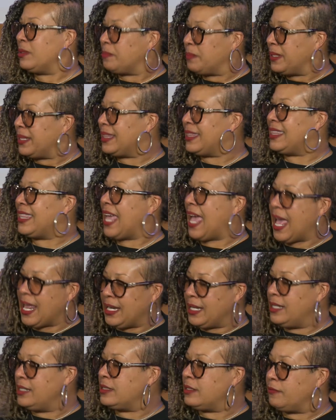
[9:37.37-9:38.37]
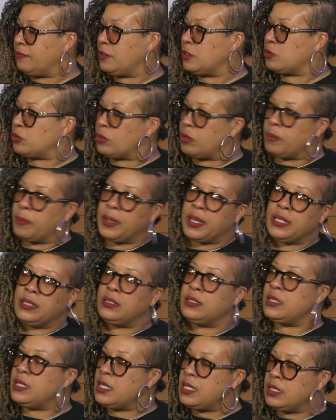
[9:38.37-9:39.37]
but that individual may
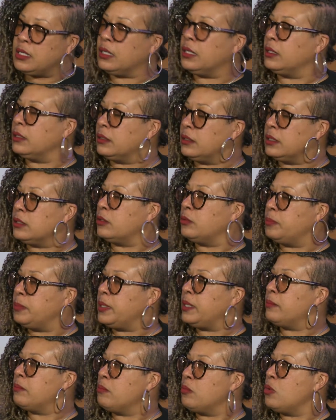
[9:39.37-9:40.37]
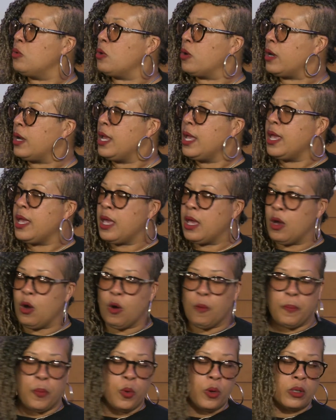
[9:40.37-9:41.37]
need a little bit more
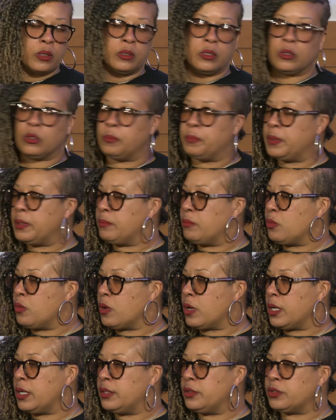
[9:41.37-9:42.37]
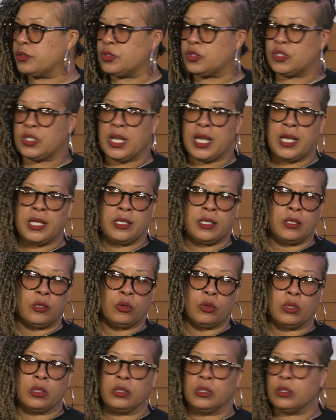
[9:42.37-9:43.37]
help or a little bit more understanding
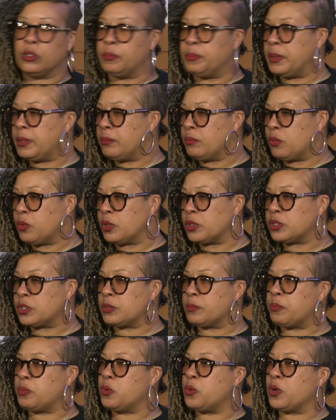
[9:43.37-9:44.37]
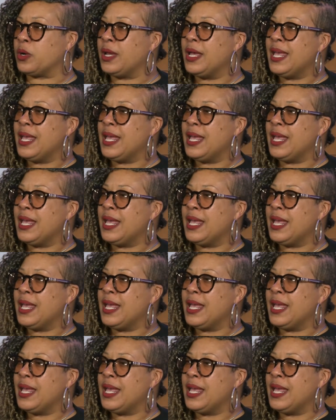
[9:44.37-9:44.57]
or a little bit more support.